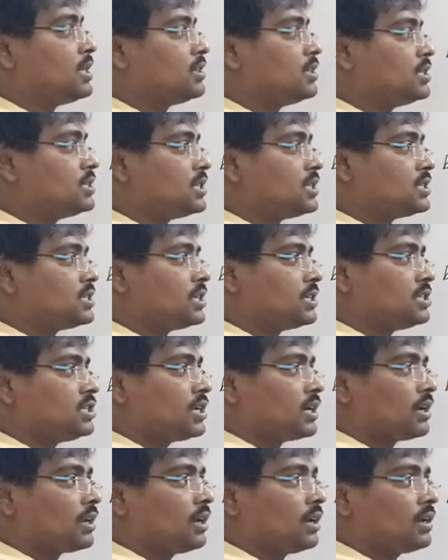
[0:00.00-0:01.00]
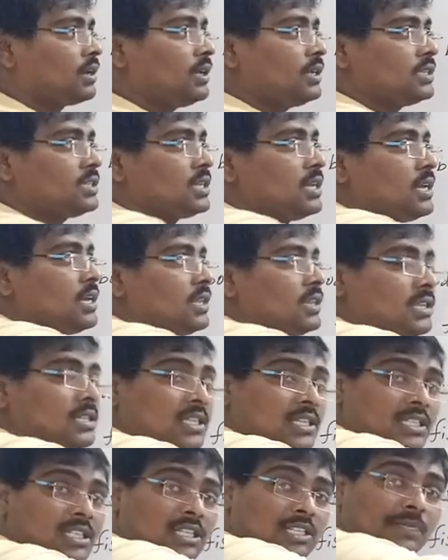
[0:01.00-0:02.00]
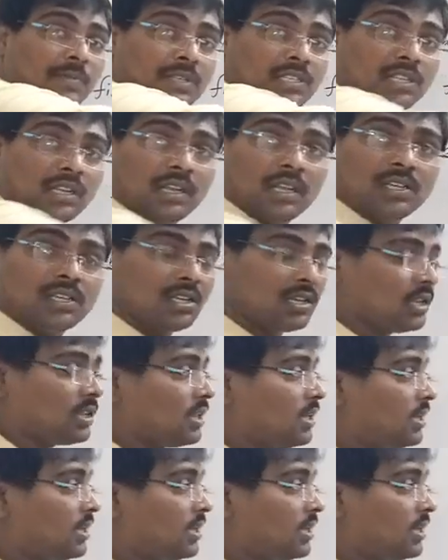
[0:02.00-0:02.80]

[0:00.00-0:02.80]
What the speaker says: This is the general class. This is the specialized